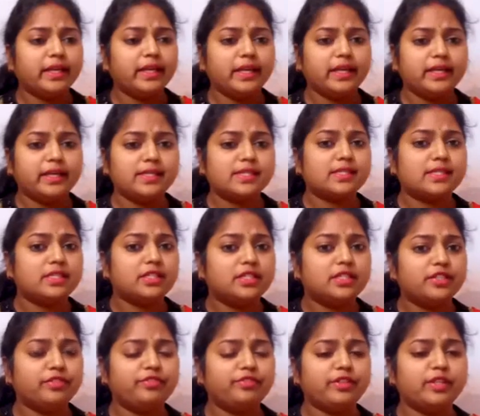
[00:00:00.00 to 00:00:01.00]
is the
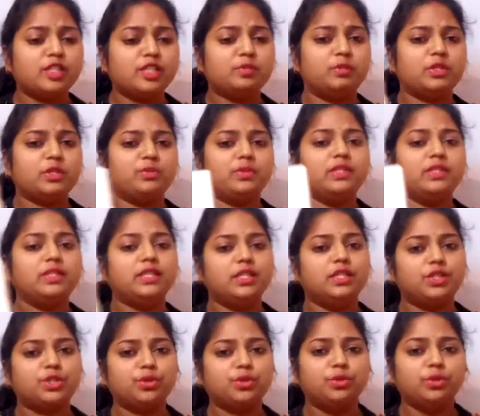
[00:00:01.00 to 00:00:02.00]
difference between
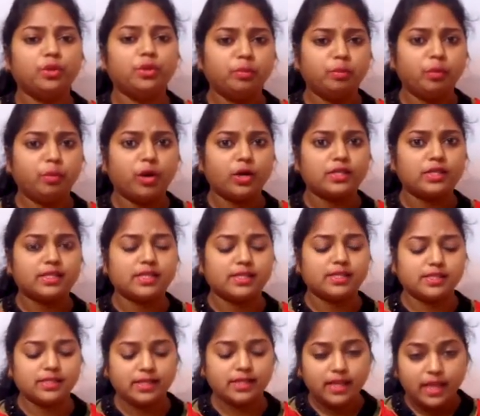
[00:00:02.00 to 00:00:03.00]
these two
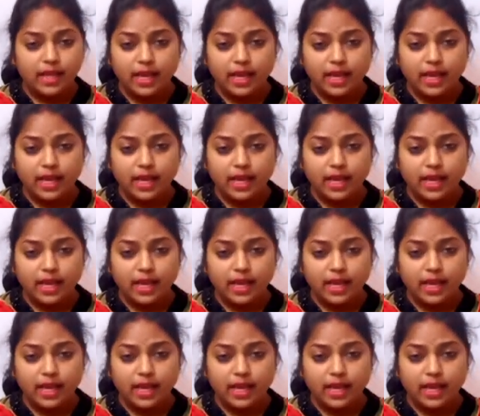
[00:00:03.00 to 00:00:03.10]
boxes.